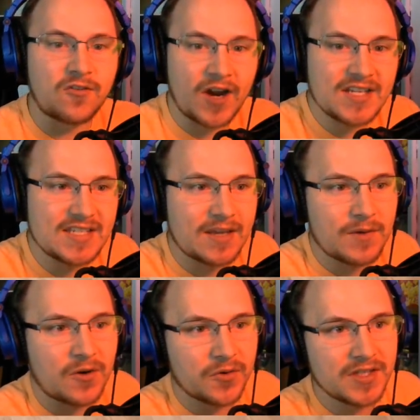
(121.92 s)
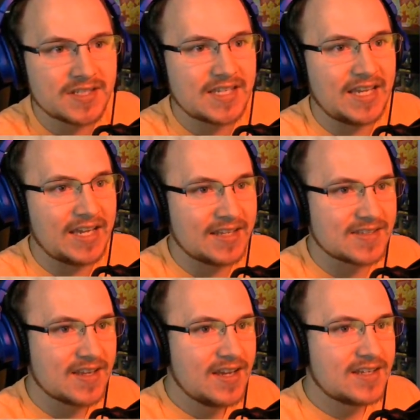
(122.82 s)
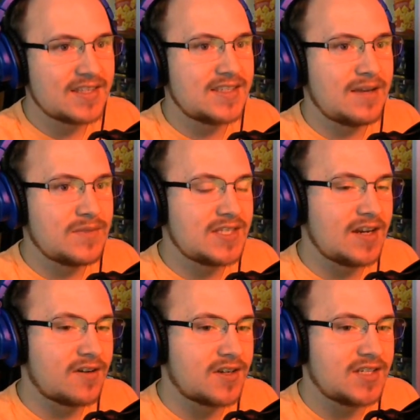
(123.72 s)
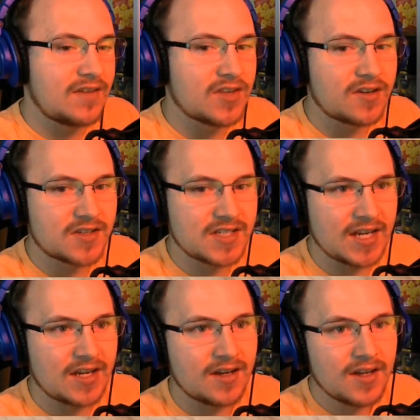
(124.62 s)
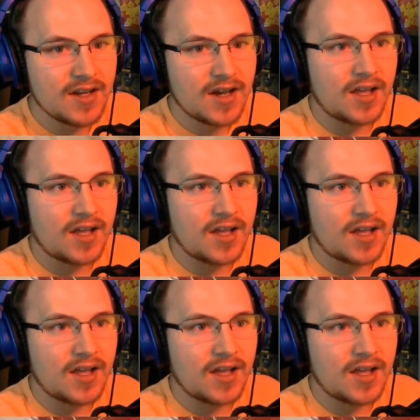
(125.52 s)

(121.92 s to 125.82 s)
it's crazy that we hold these kids to the same standard, because you have to understand,